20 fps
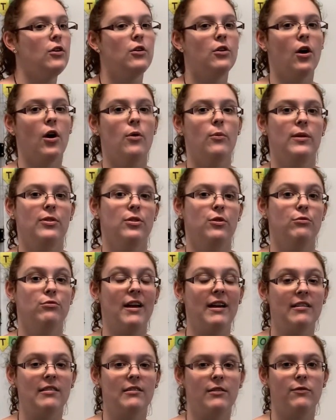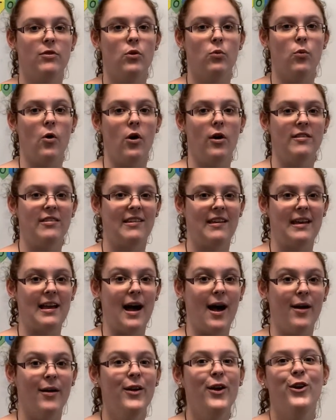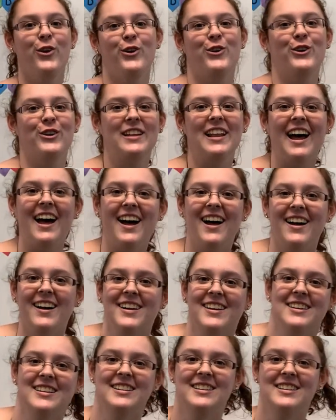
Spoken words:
you go with the rest of the words here. Good luck.